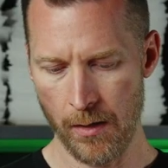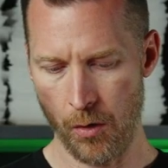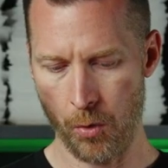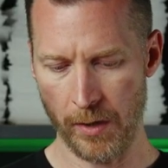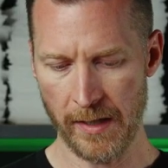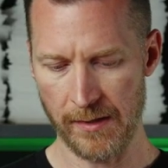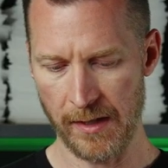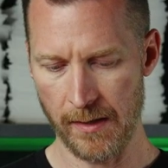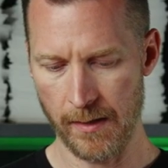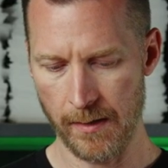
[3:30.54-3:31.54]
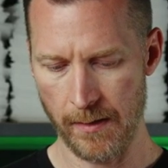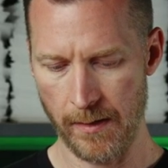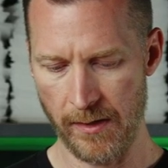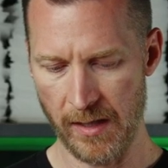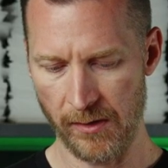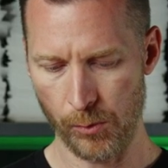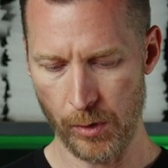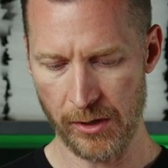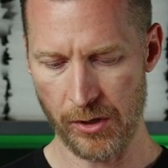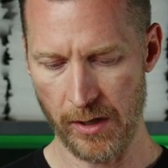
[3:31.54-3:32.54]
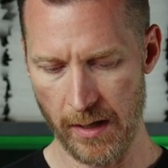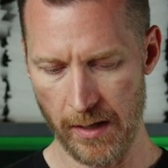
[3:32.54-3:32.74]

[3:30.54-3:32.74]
orienting the switch